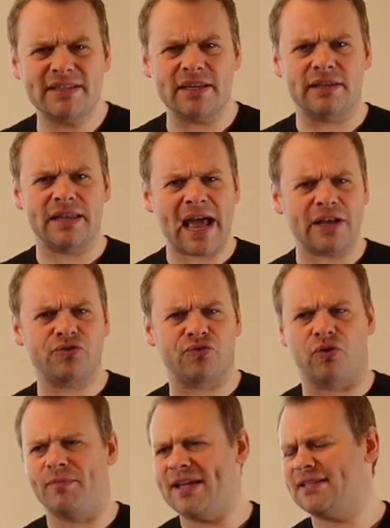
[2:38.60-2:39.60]
makes it
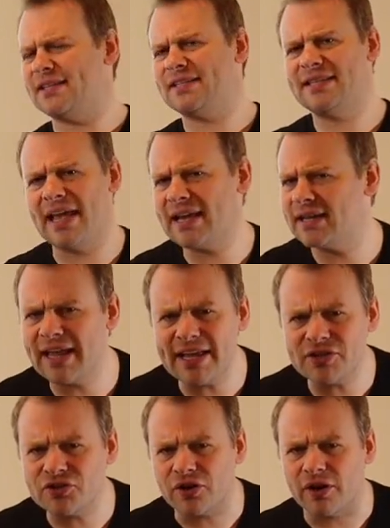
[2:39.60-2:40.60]
natural, makes it second
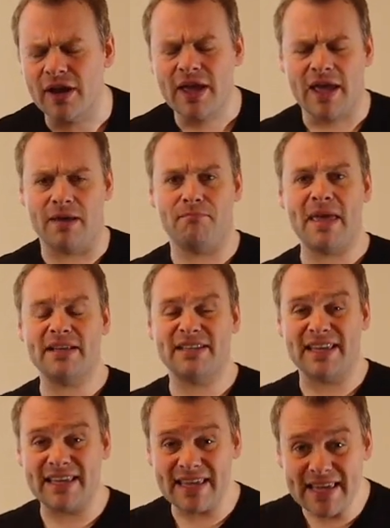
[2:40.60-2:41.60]
nature, it
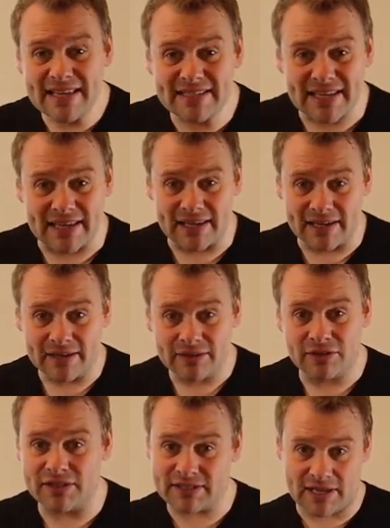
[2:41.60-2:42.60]
makes it easy
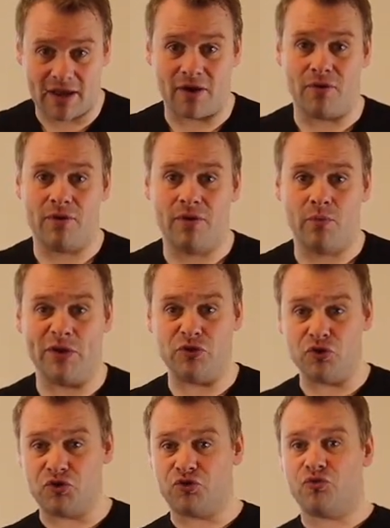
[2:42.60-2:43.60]
to sell
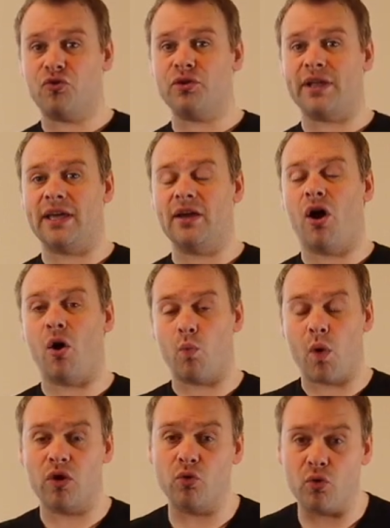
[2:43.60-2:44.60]
when you truly are
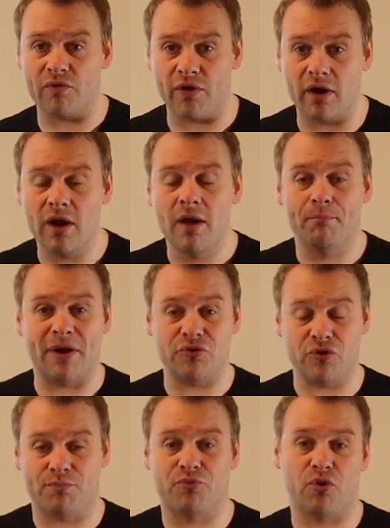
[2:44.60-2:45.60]
won over by
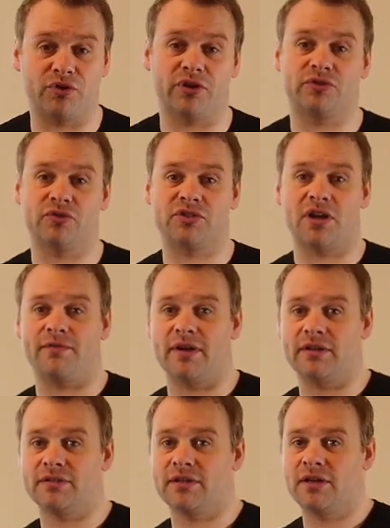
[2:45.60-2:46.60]
your product or
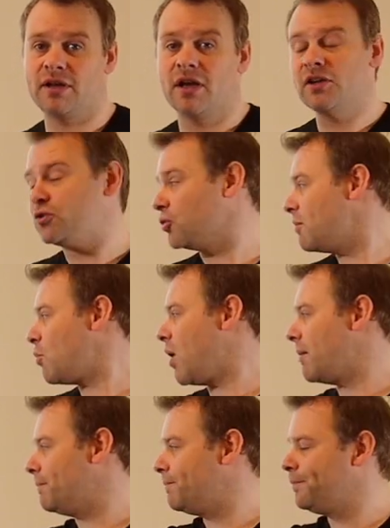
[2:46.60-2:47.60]
service. So, number
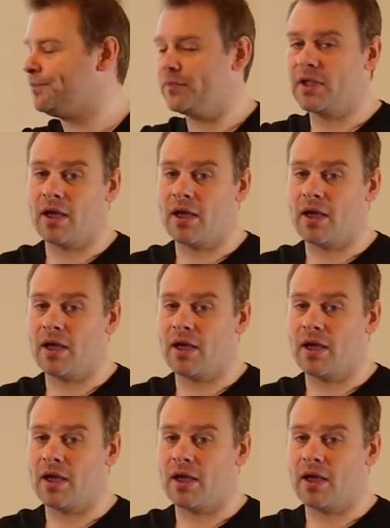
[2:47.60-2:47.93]
one,